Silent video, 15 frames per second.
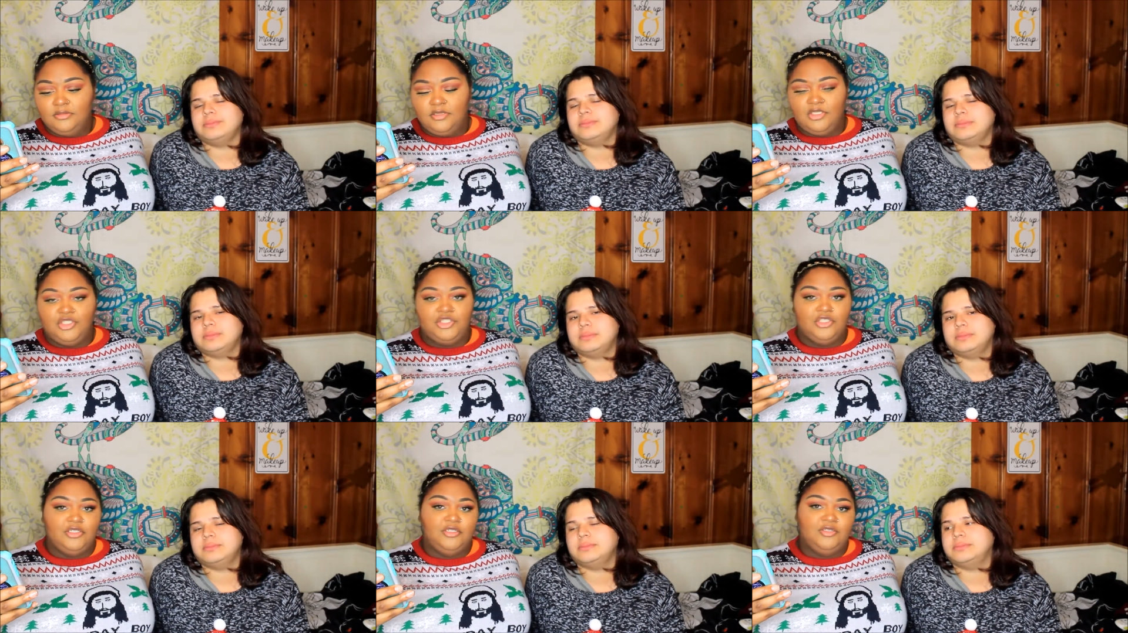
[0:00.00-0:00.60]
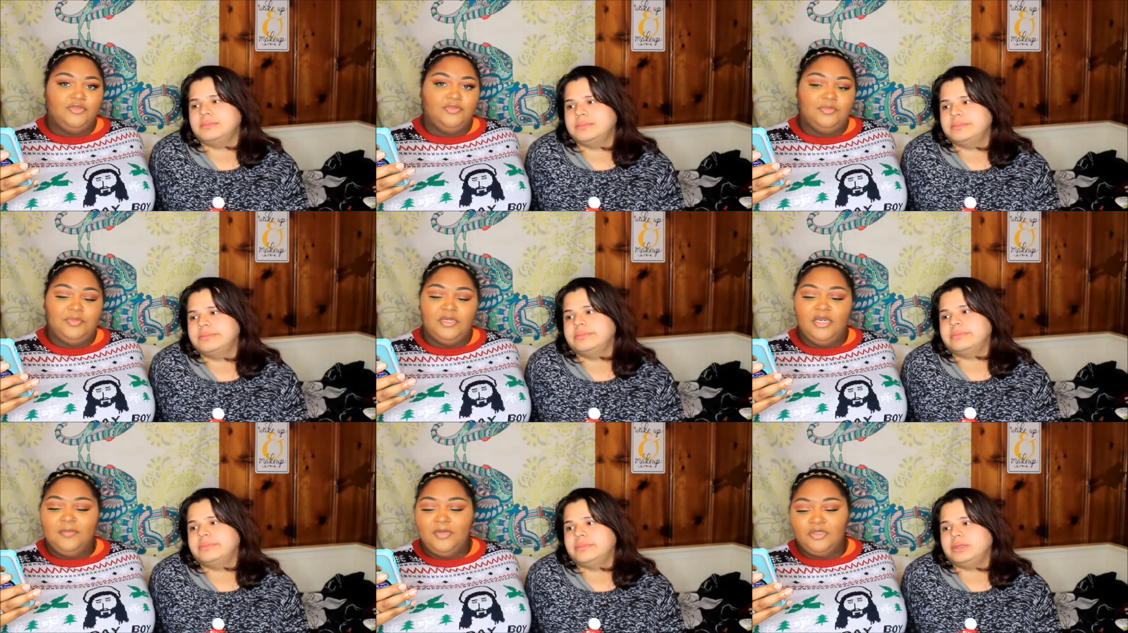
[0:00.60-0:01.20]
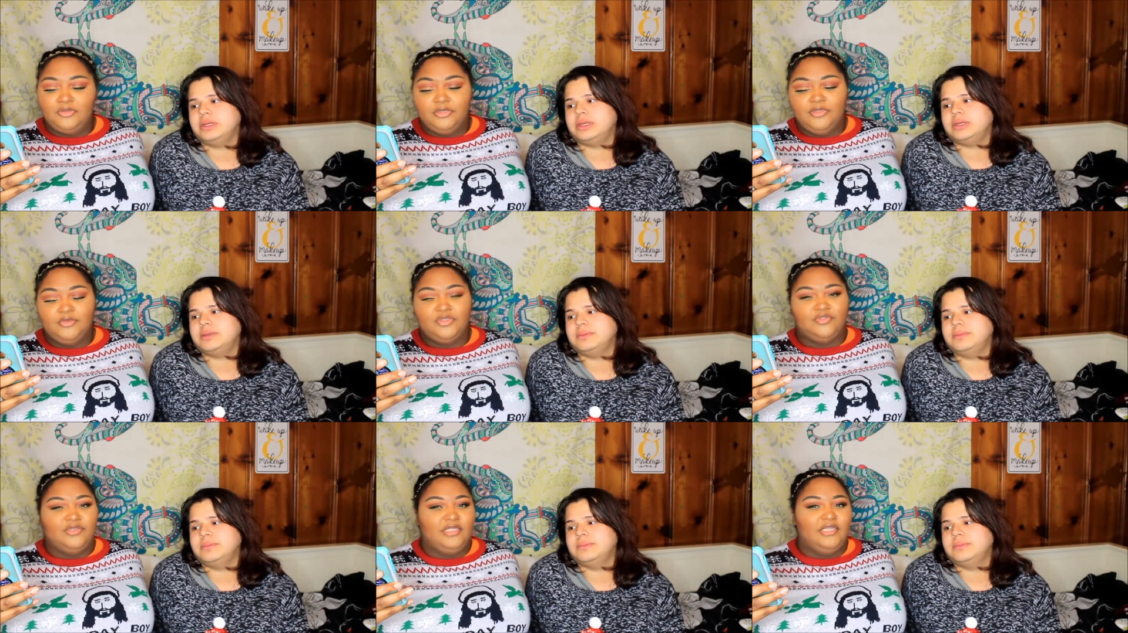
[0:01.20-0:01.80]
Speaker 1: They should have. But number three
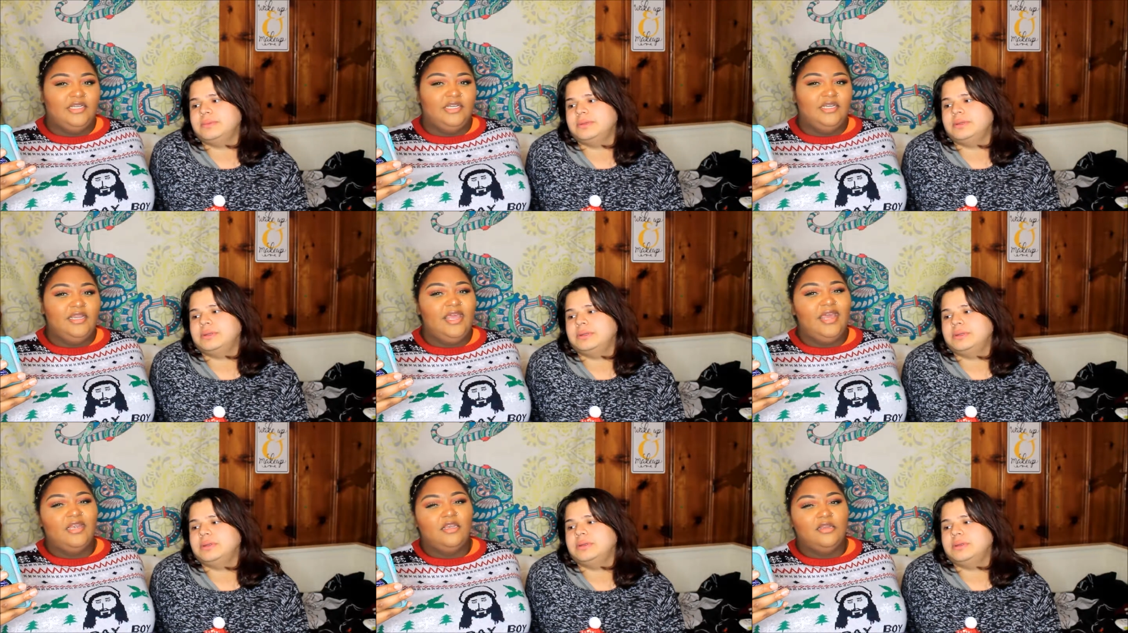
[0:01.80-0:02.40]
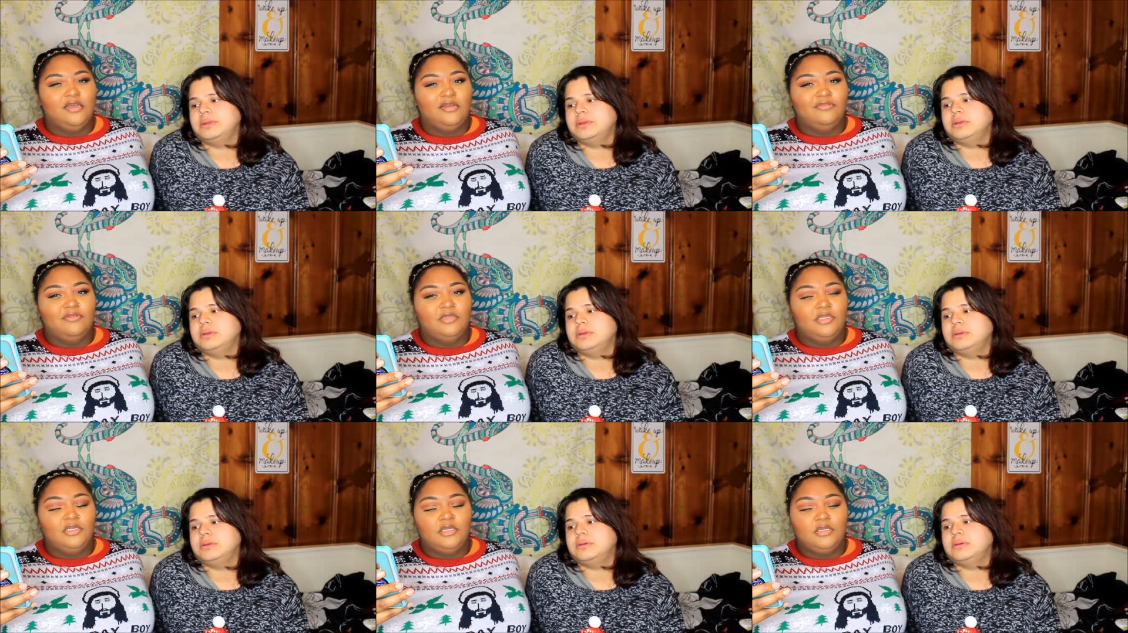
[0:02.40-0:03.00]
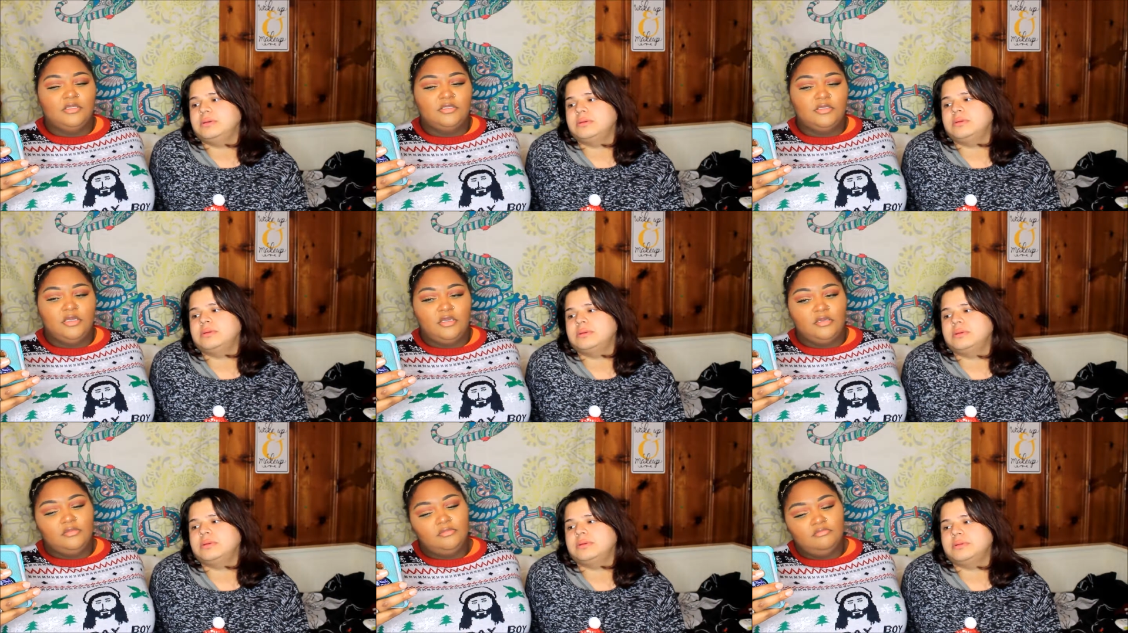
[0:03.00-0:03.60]
was really good and it ended off really good,
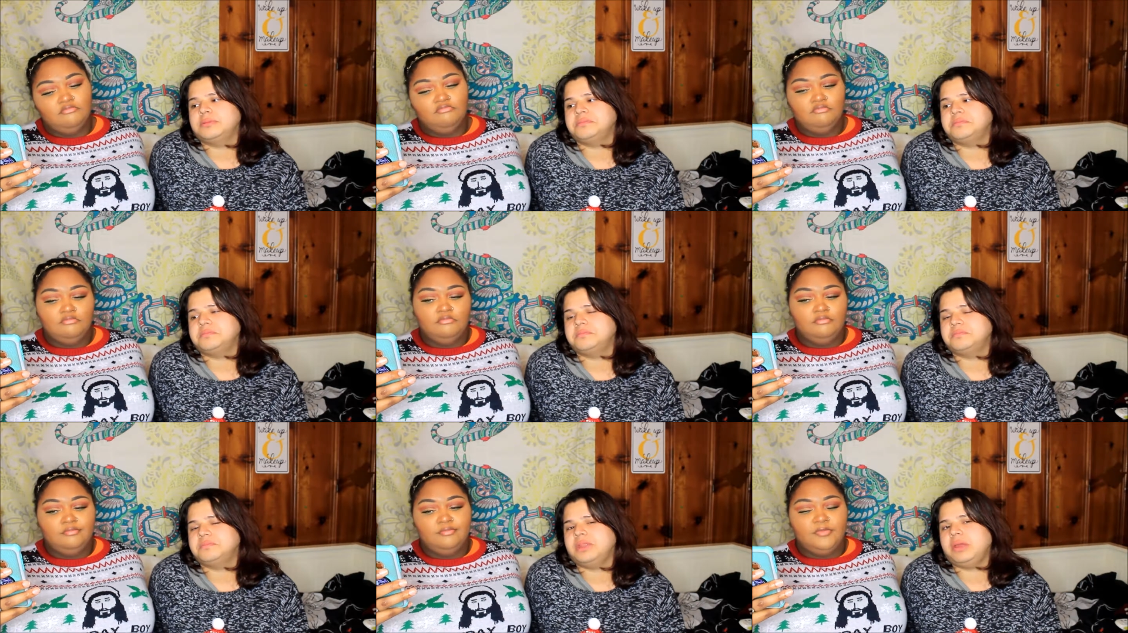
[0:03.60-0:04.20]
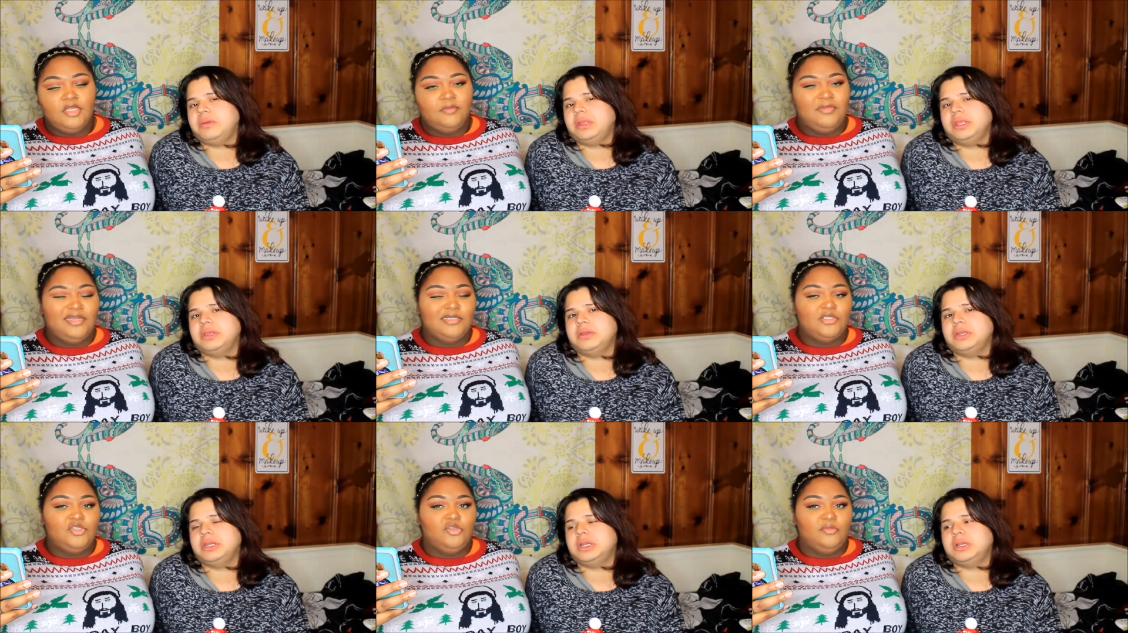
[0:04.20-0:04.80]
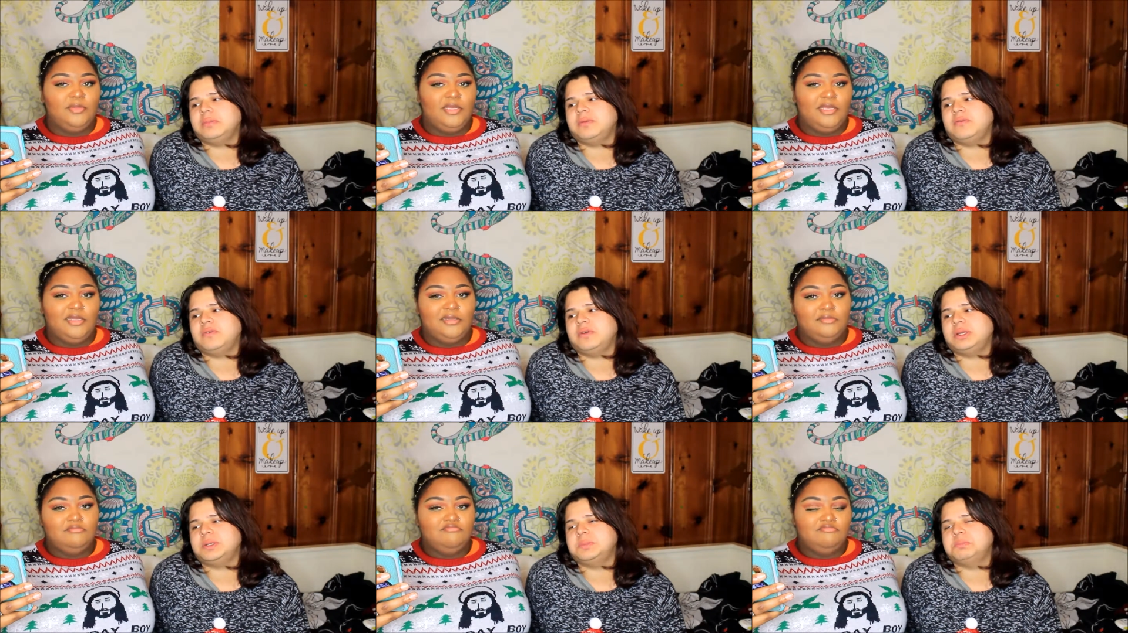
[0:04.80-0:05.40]
so really not too
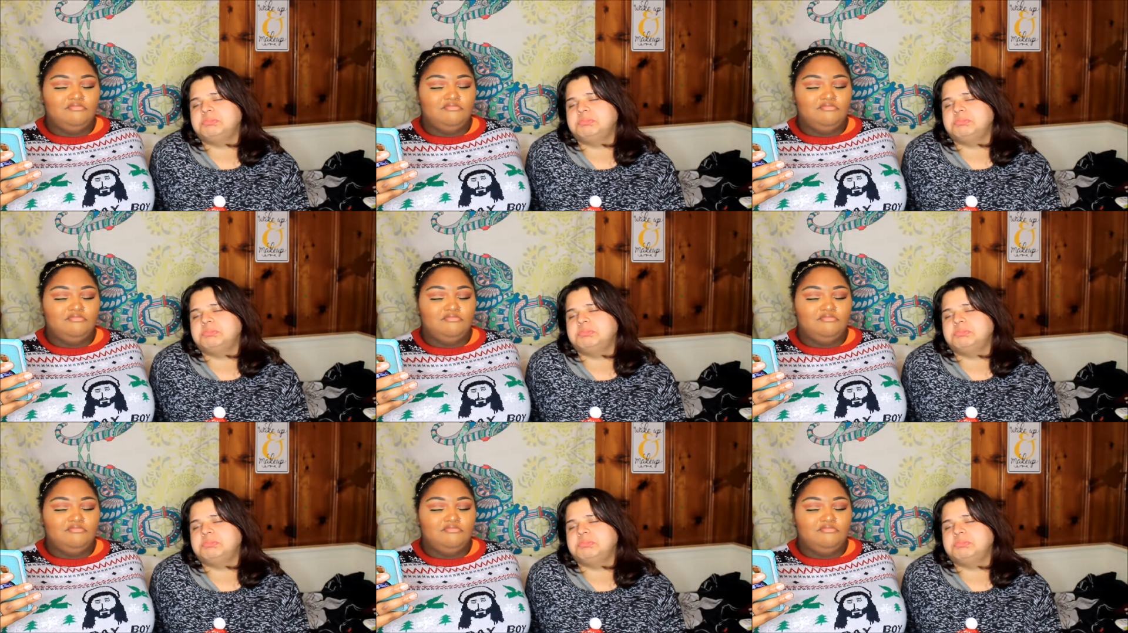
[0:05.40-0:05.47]
mad.